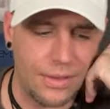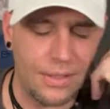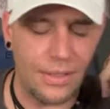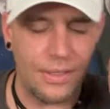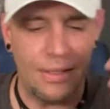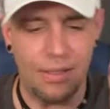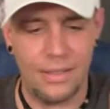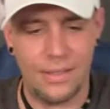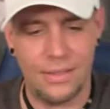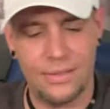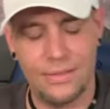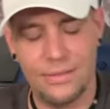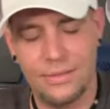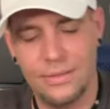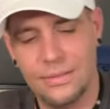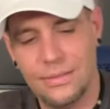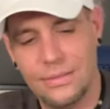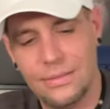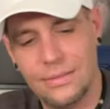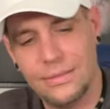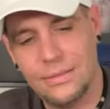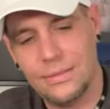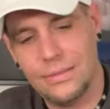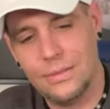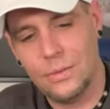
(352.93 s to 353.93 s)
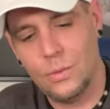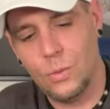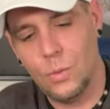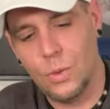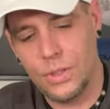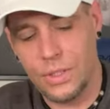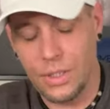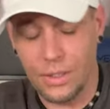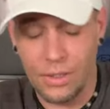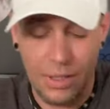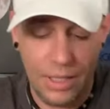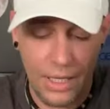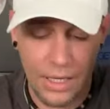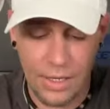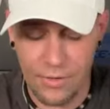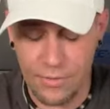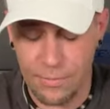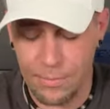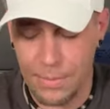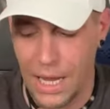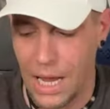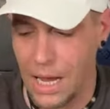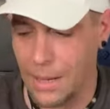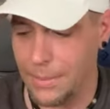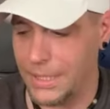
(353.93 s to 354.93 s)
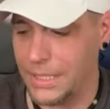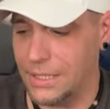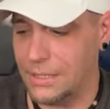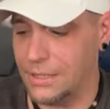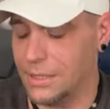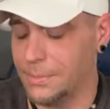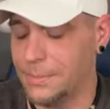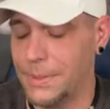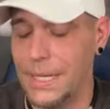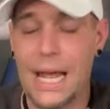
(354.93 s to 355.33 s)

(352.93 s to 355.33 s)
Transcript: their love bombiness.